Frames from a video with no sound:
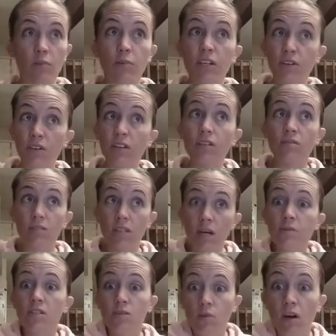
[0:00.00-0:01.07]
but you can lose up
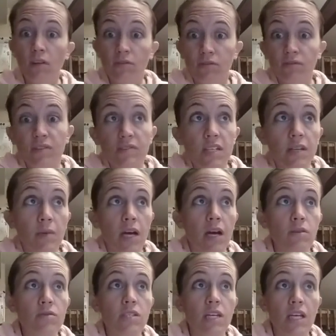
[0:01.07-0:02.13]
to 12 or 15
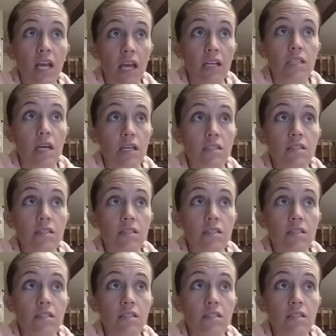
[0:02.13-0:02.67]
pounds in eight days.